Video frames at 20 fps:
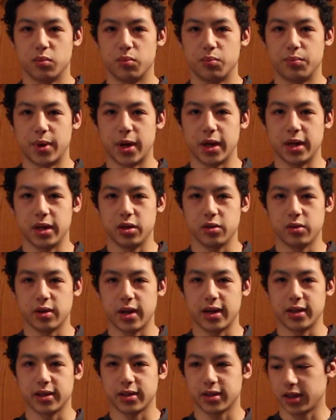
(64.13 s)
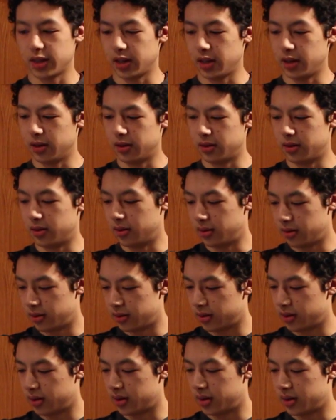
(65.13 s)
but you guys can
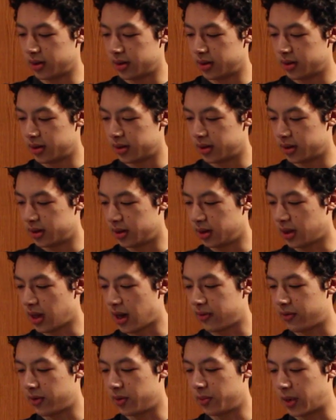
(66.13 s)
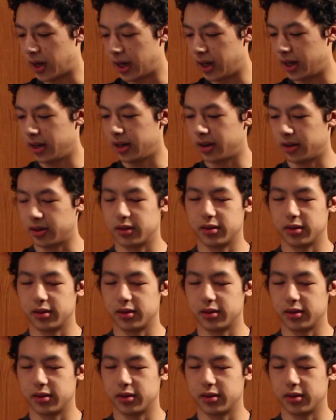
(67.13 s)
laugh at my